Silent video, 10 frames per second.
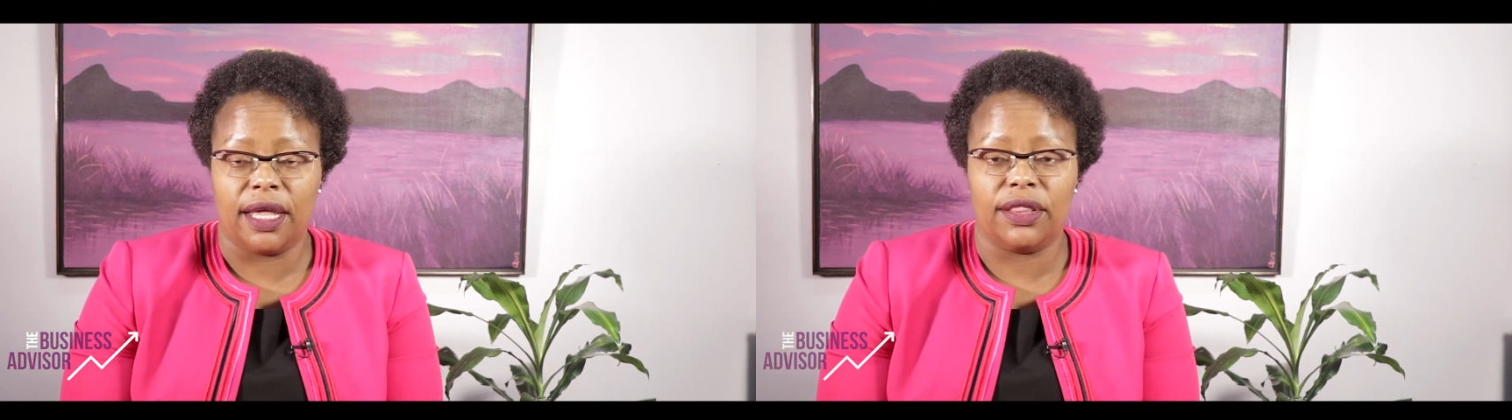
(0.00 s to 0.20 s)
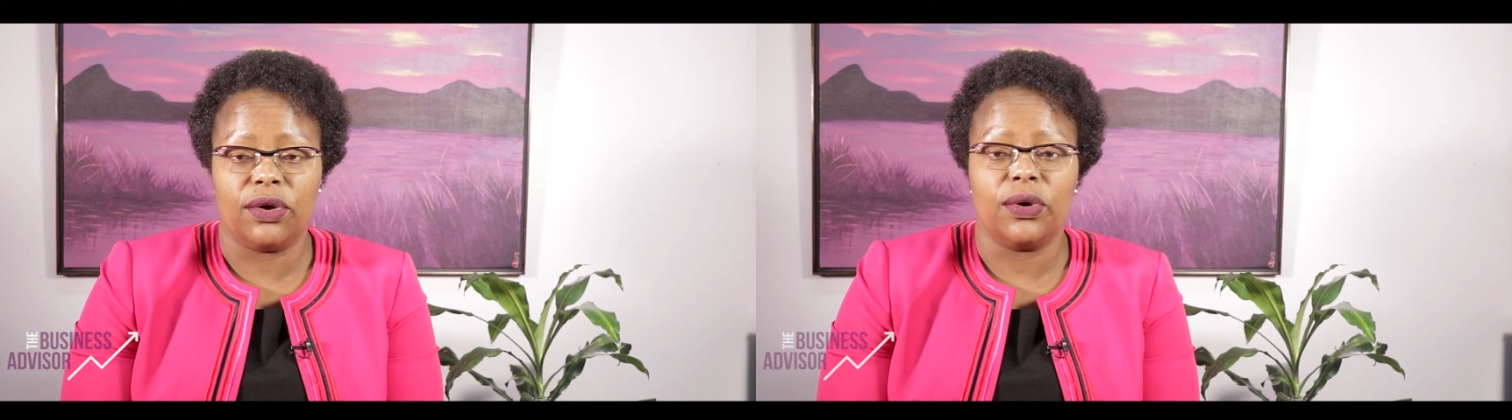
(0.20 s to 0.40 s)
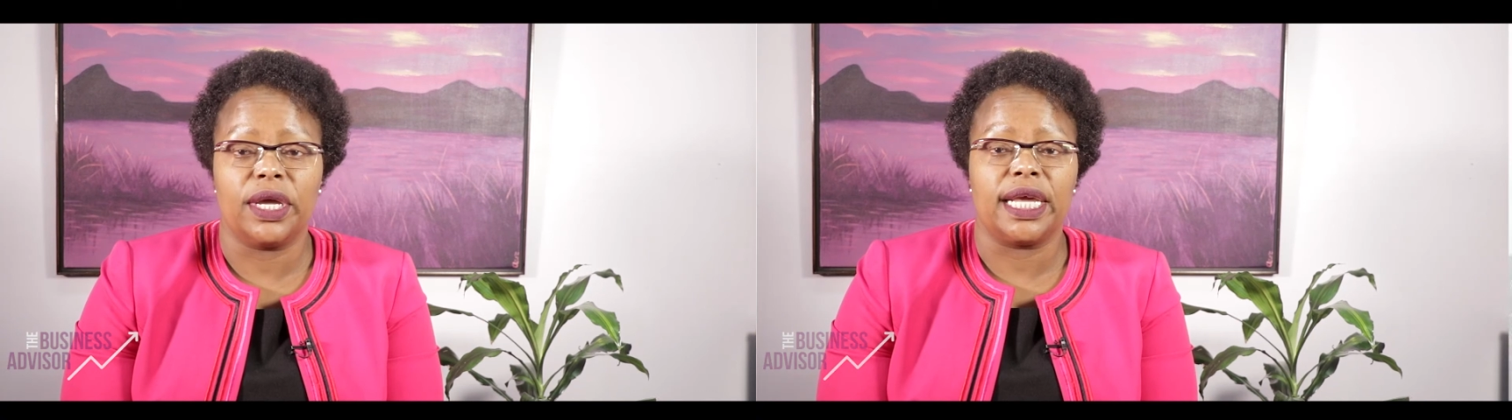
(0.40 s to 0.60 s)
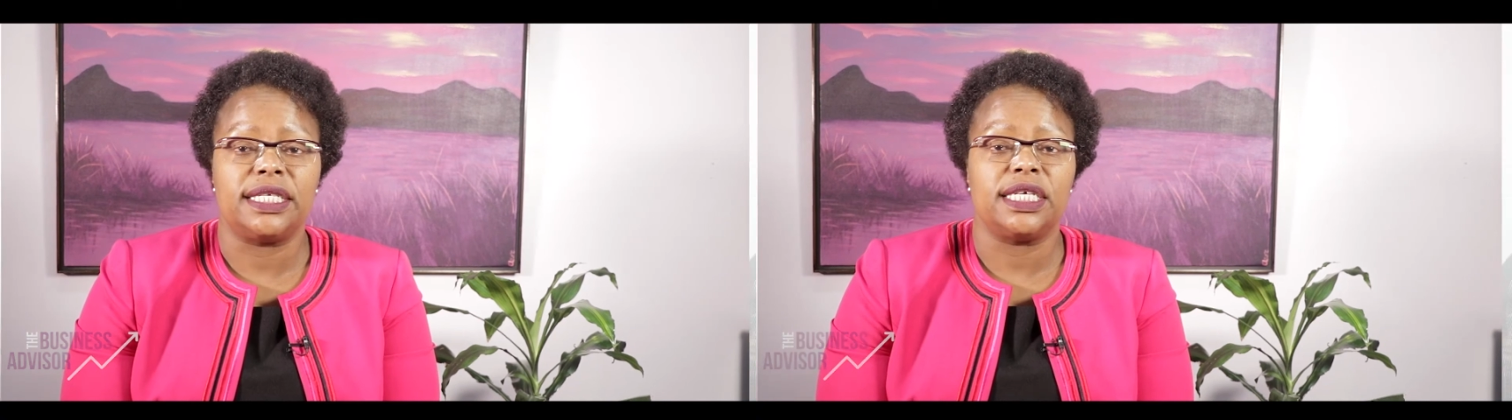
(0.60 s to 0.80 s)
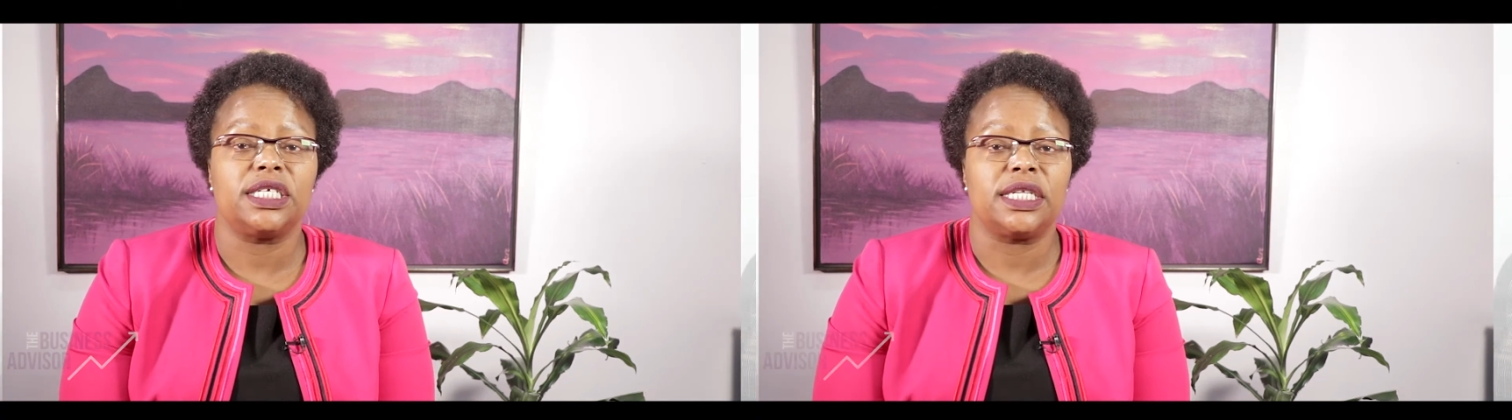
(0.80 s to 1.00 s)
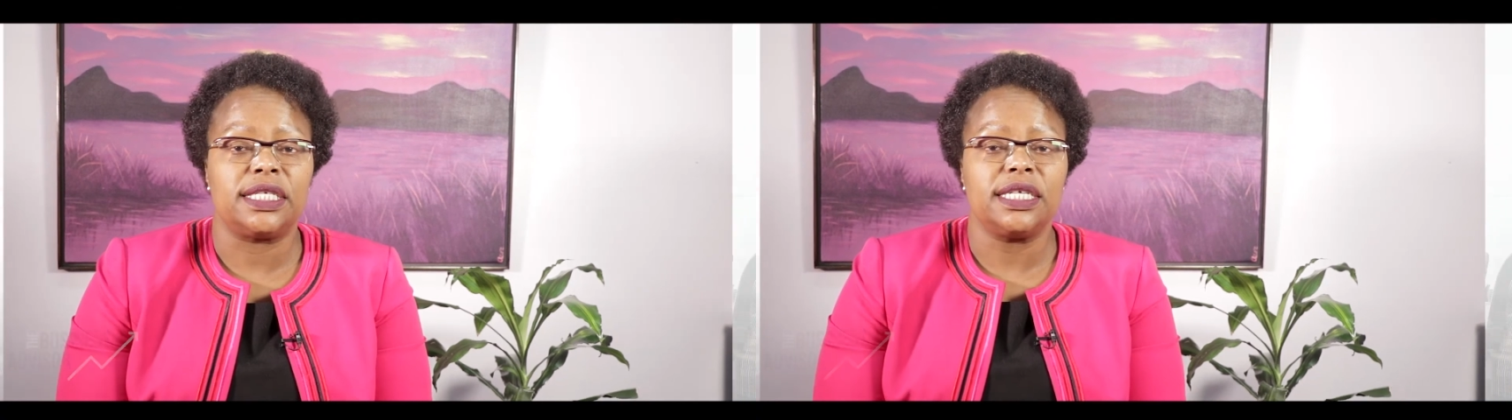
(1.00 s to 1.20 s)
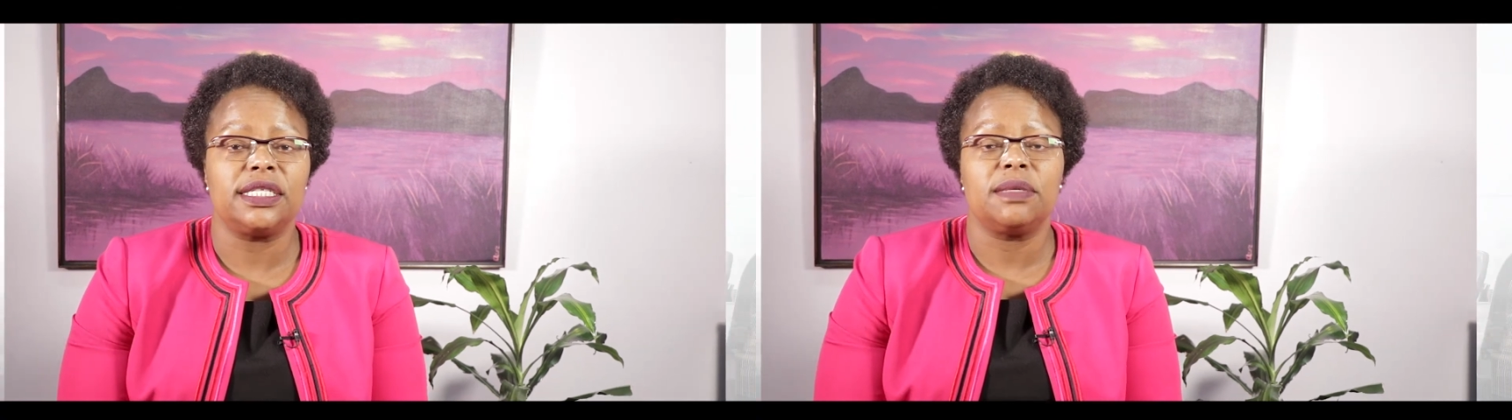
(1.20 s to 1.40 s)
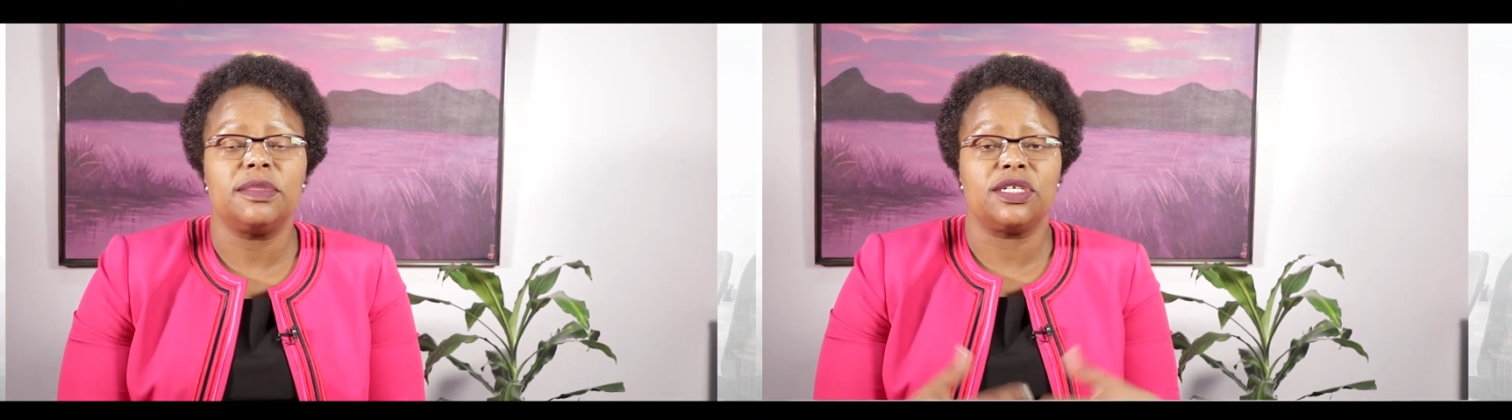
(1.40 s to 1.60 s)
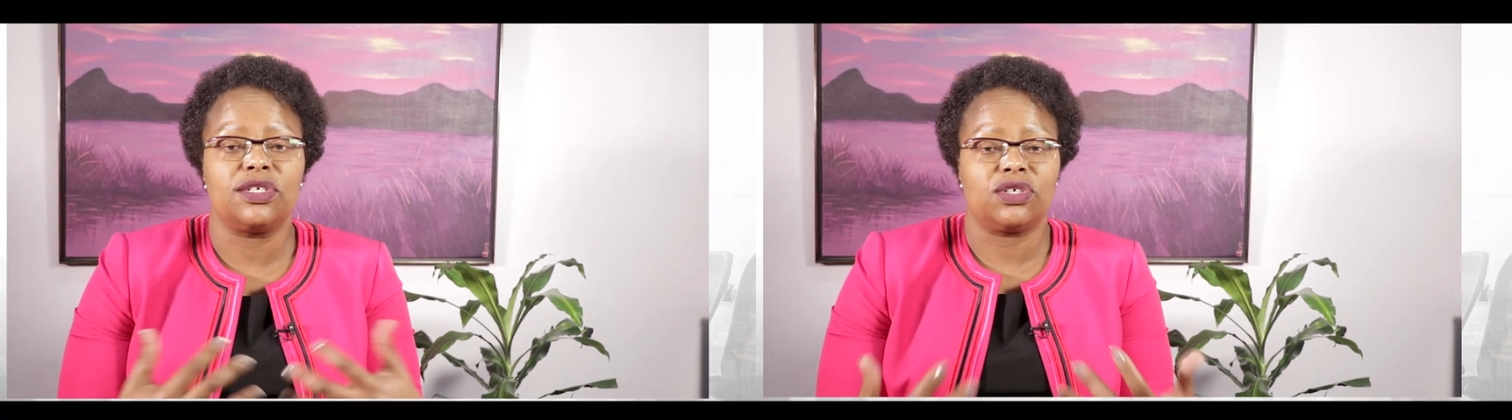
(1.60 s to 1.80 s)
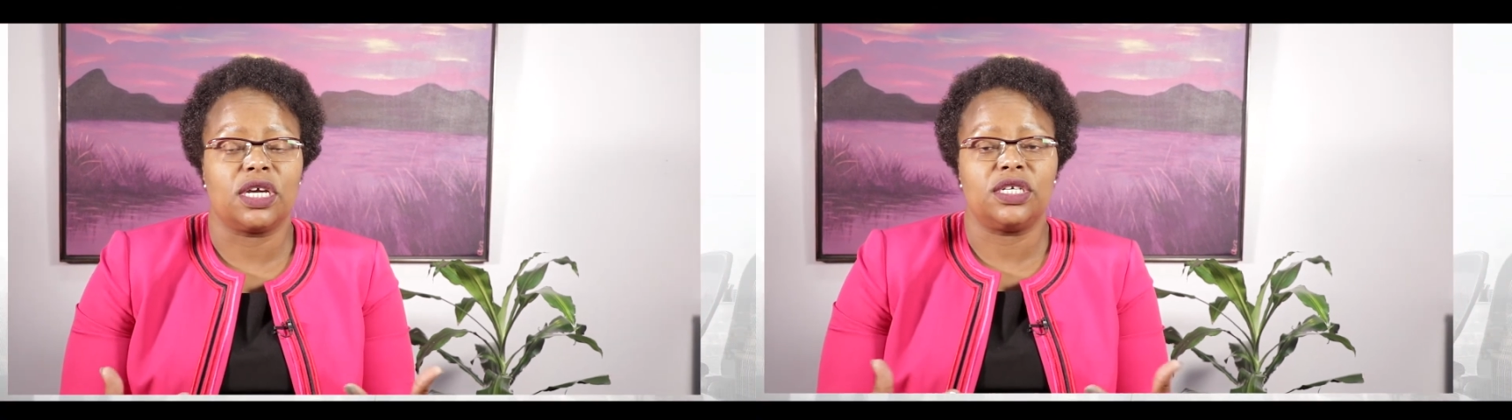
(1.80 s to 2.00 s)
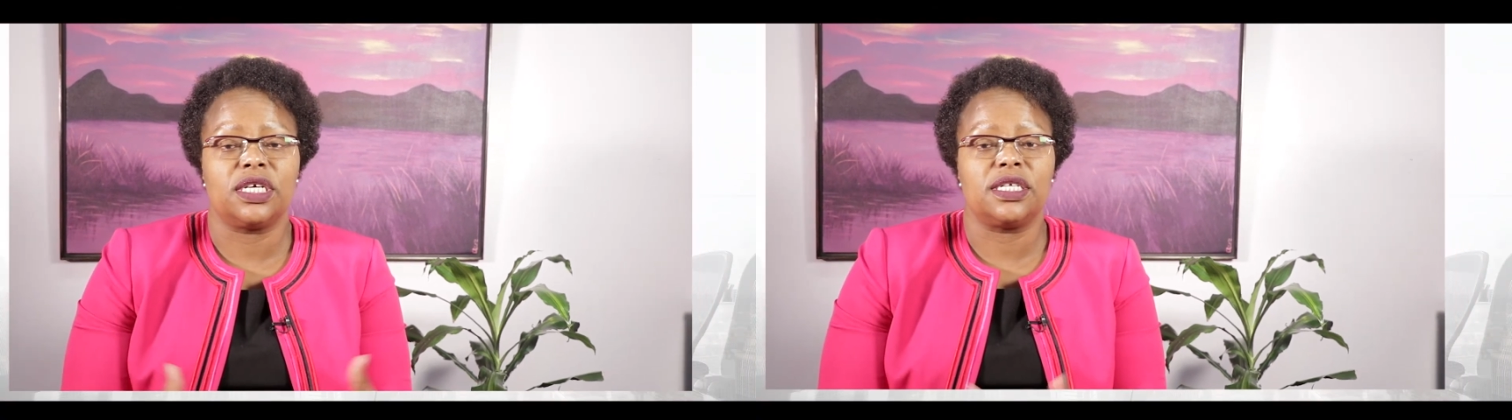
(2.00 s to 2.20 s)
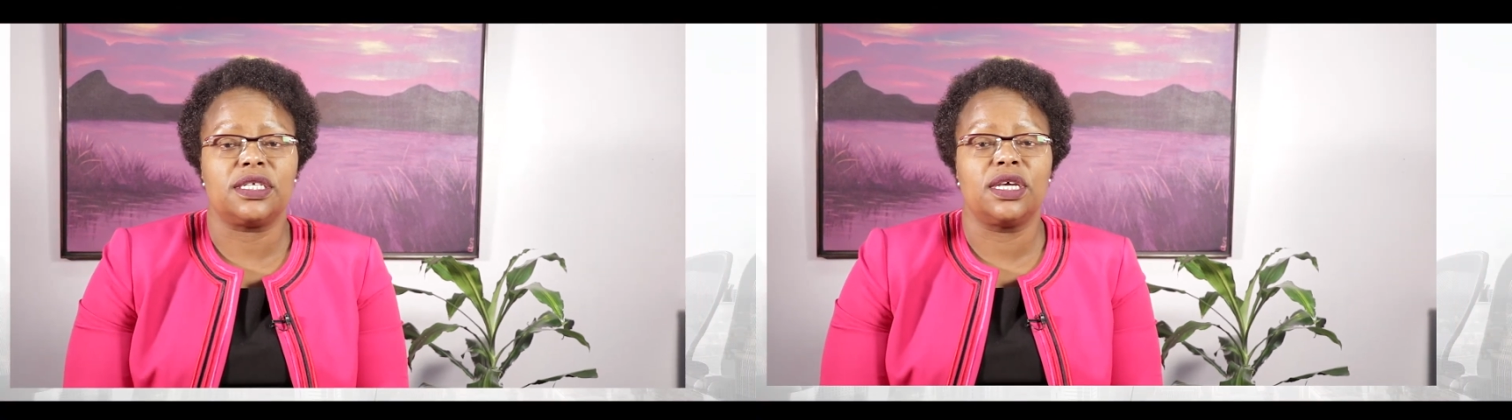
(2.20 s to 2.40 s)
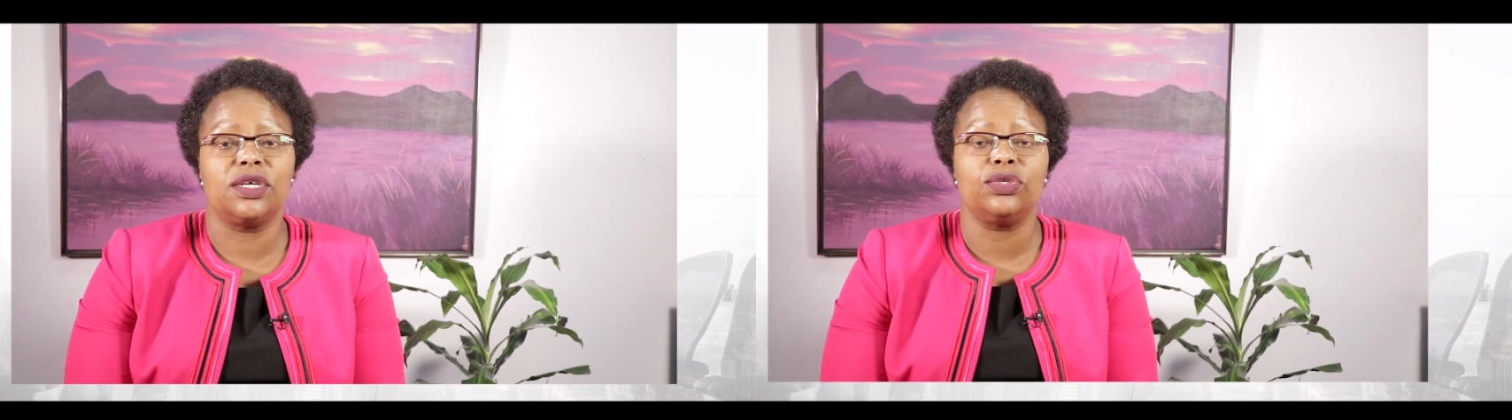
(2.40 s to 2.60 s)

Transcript: the organization systems and structures